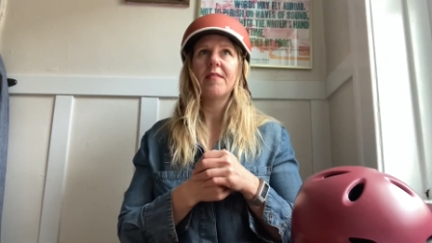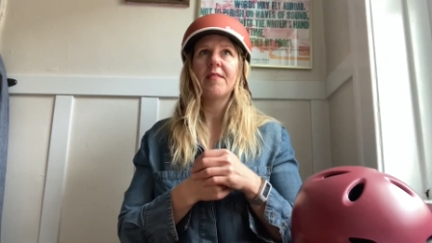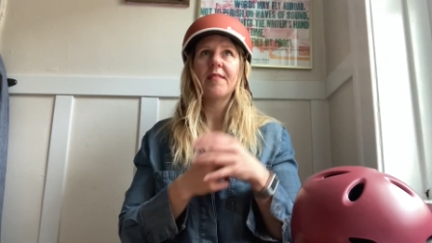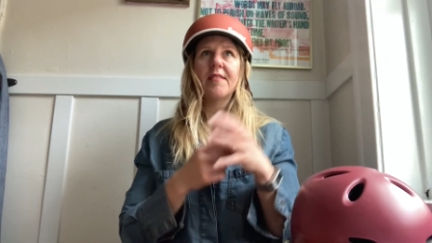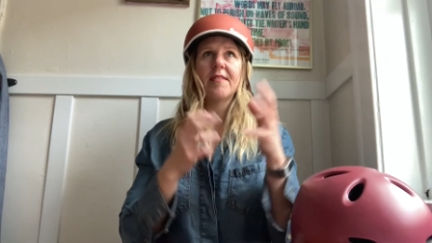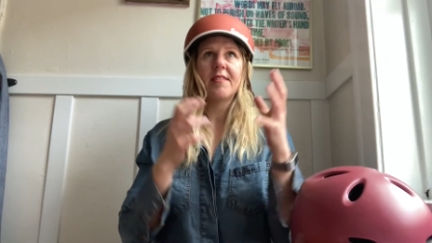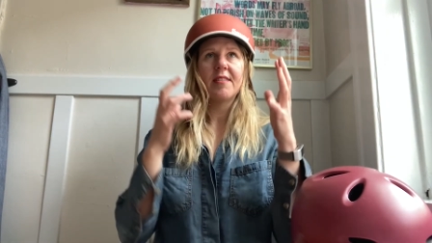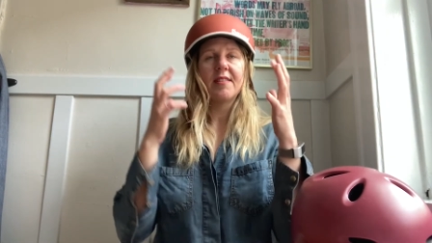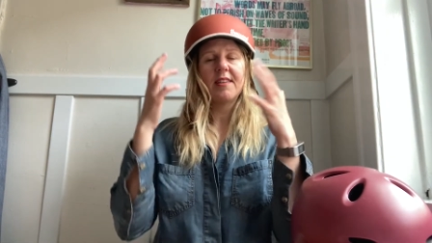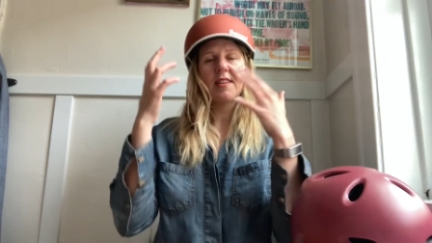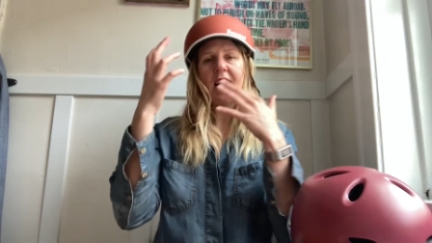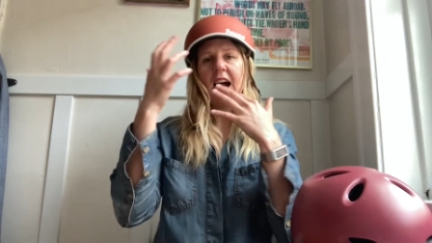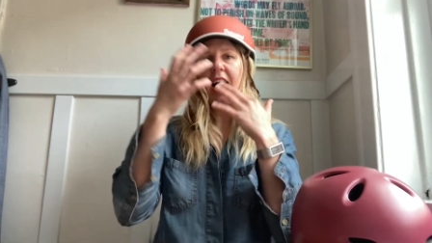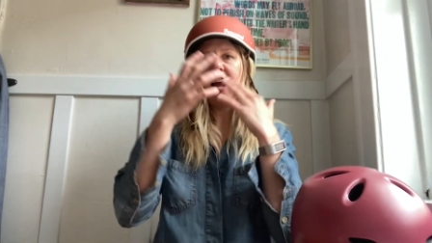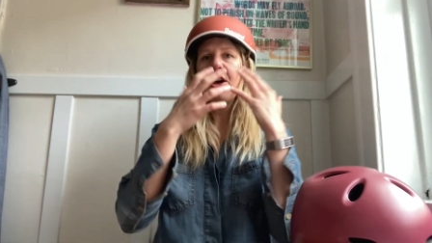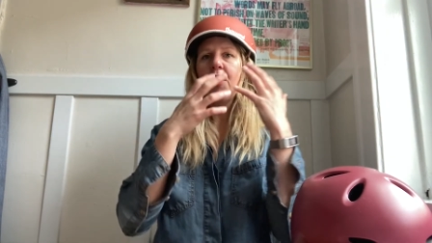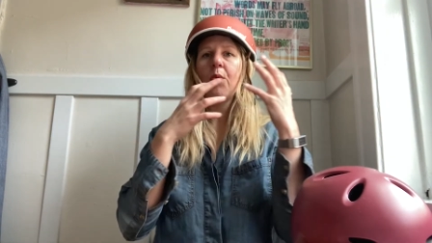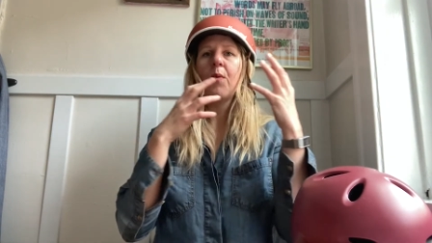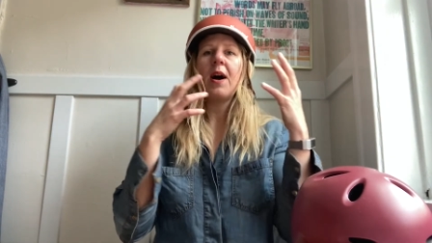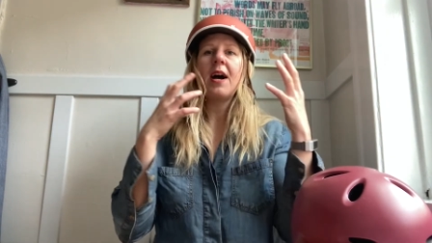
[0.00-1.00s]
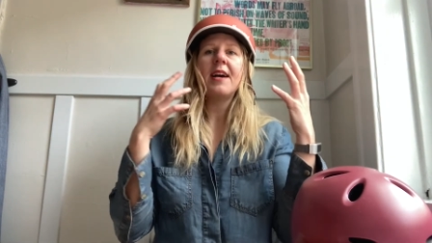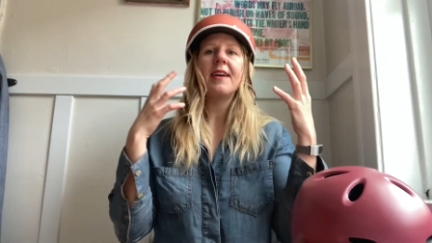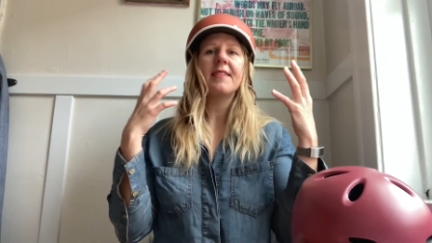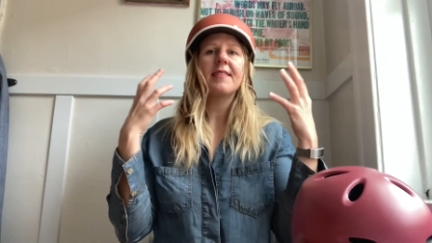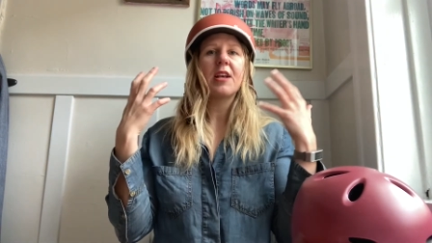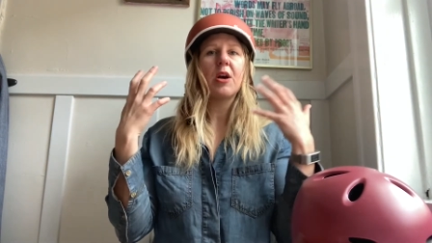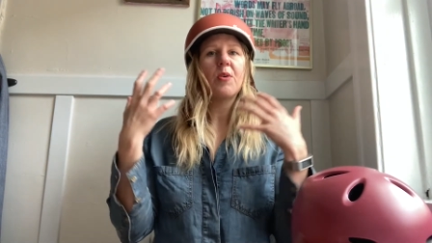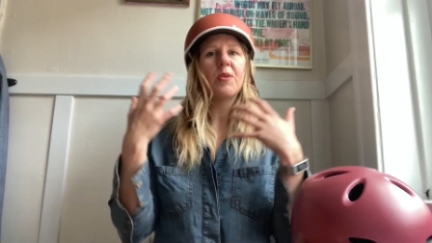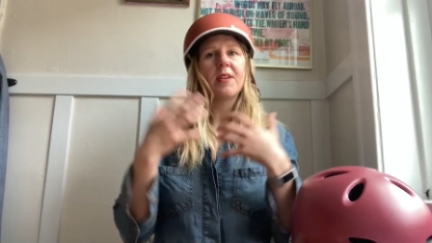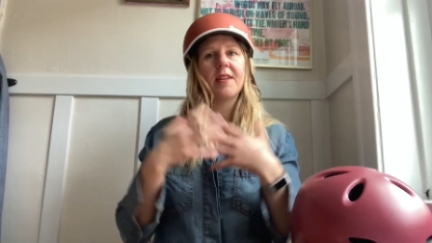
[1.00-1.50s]
style-wise,
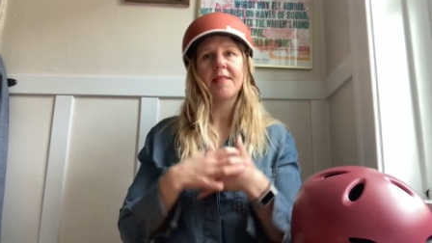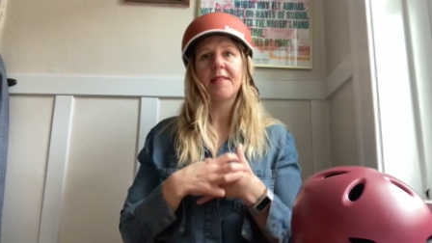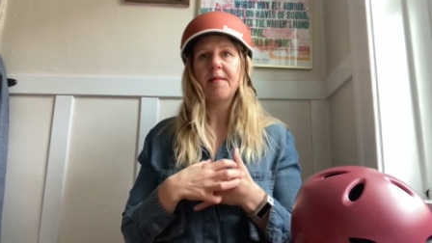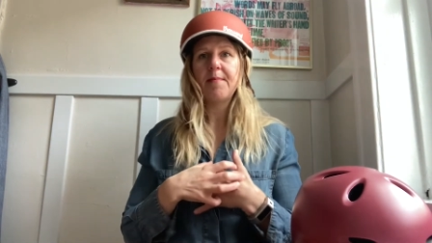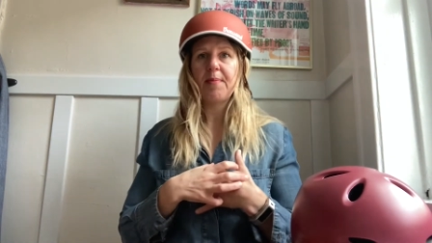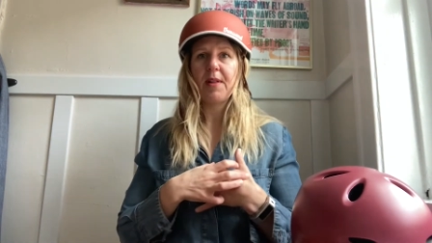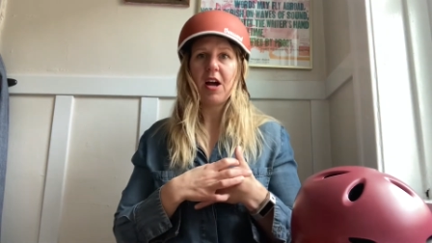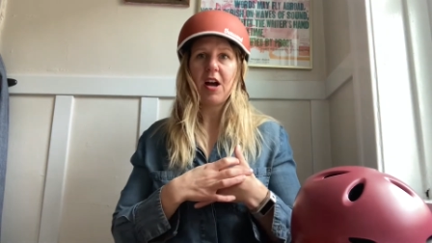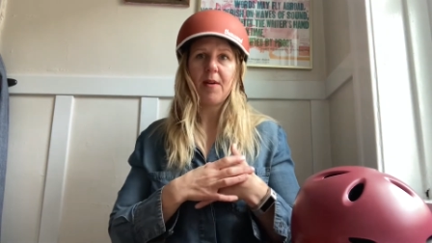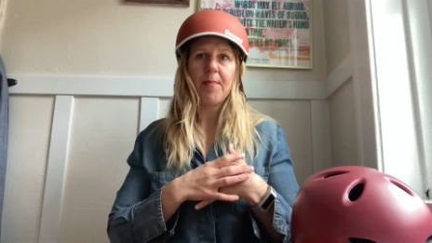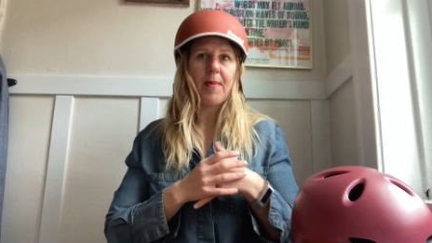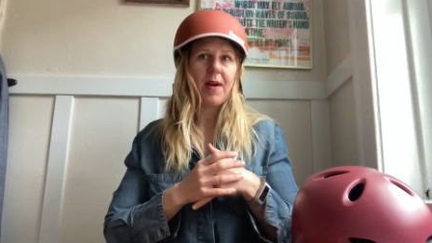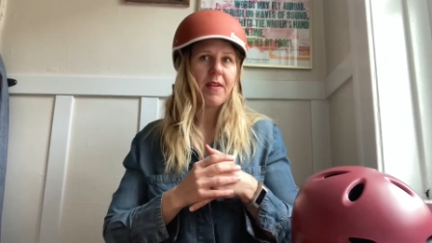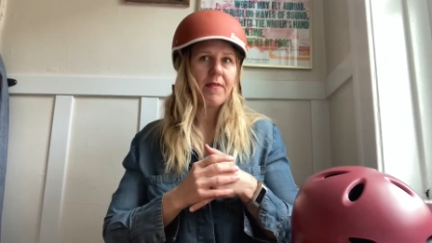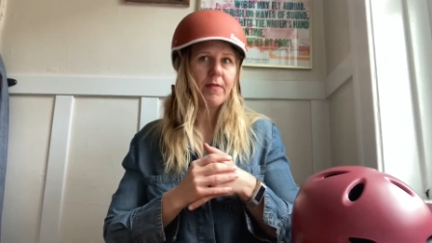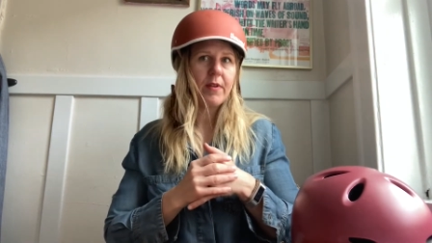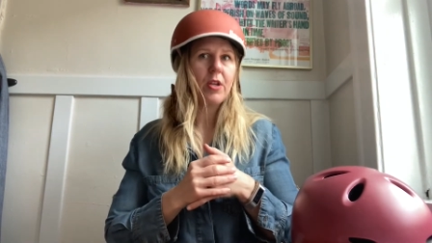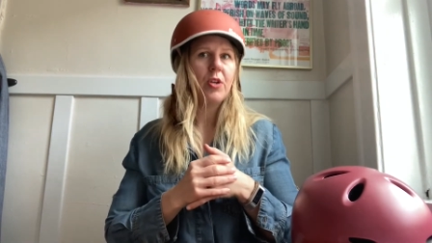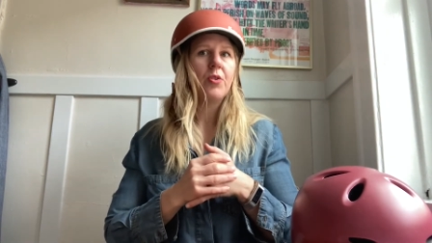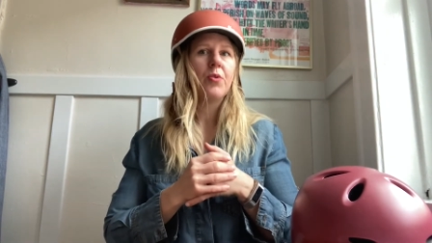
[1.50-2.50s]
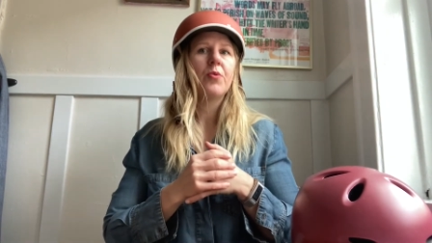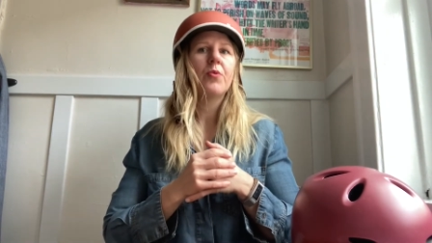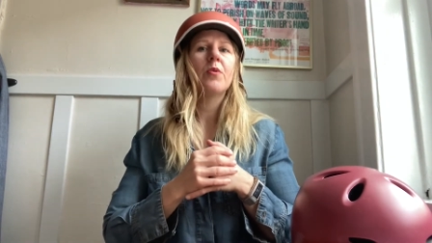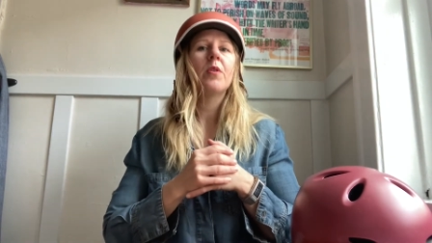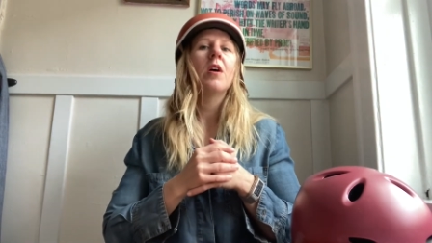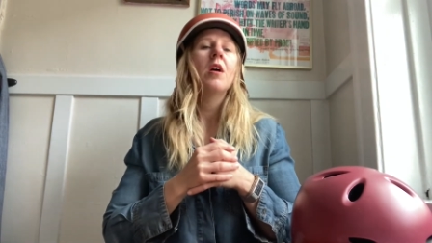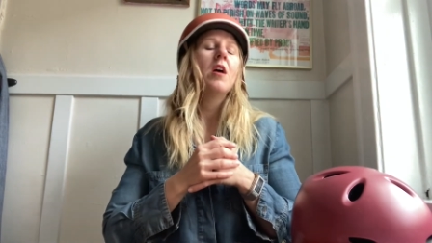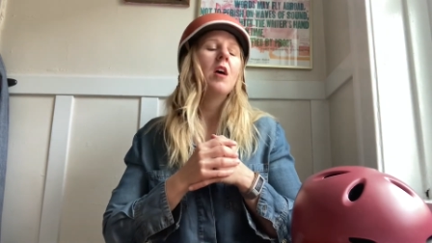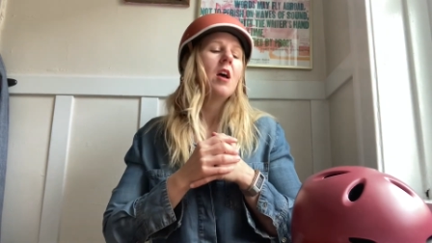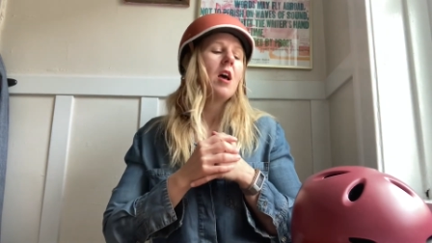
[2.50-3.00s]
how it doesn't block my view.